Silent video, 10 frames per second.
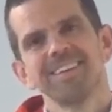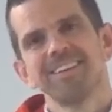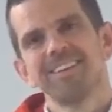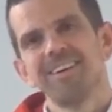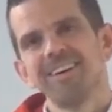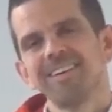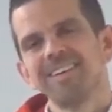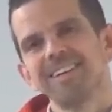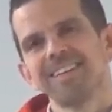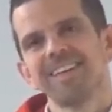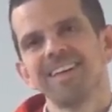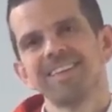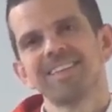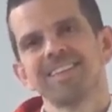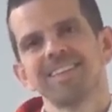God
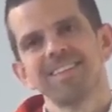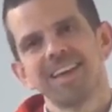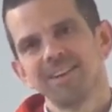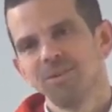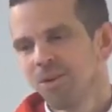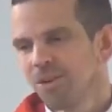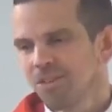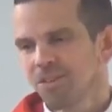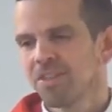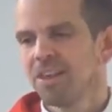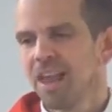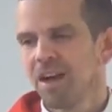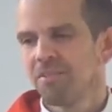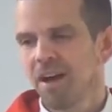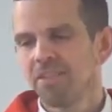says that you're not just to
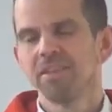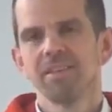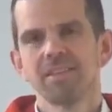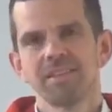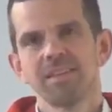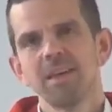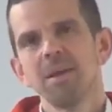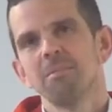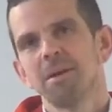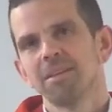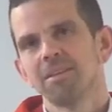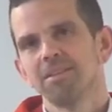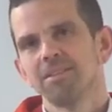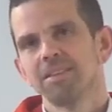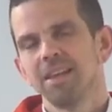love others, but
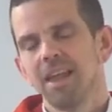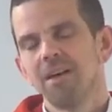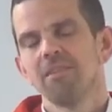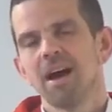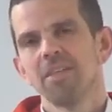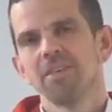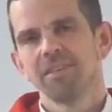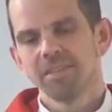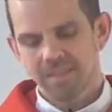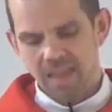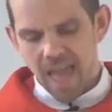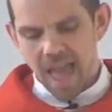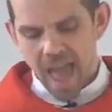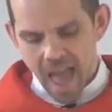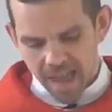you're to love others
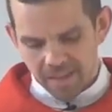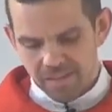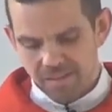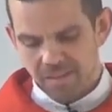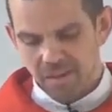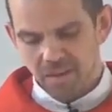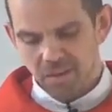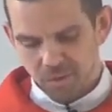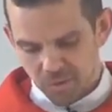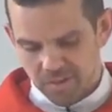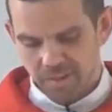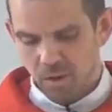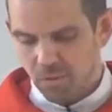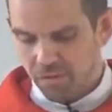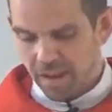as
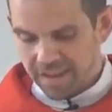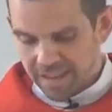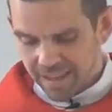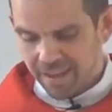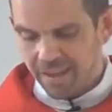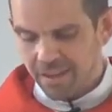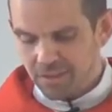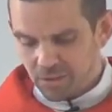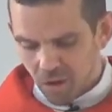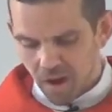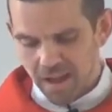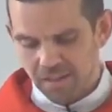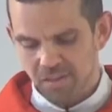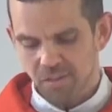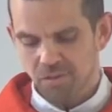yourself. And here
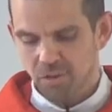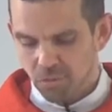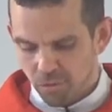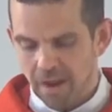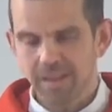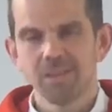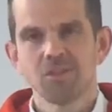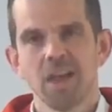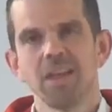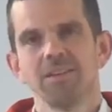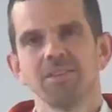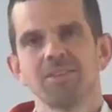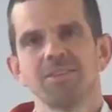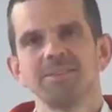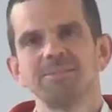lies the great challenge.